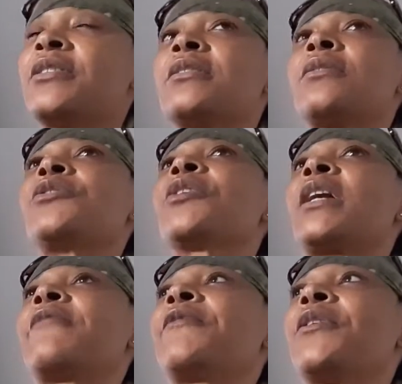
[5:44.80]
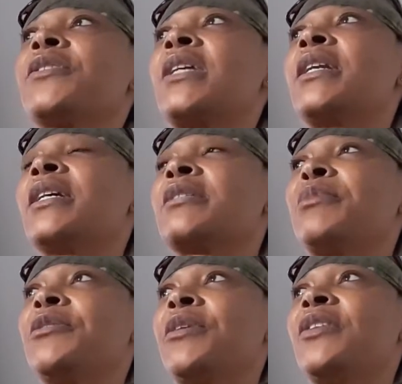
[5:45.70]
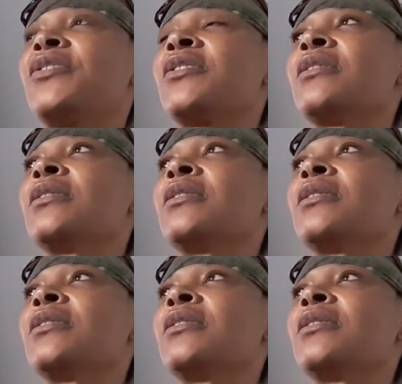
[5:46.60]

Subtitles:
so you can have first-hand experience.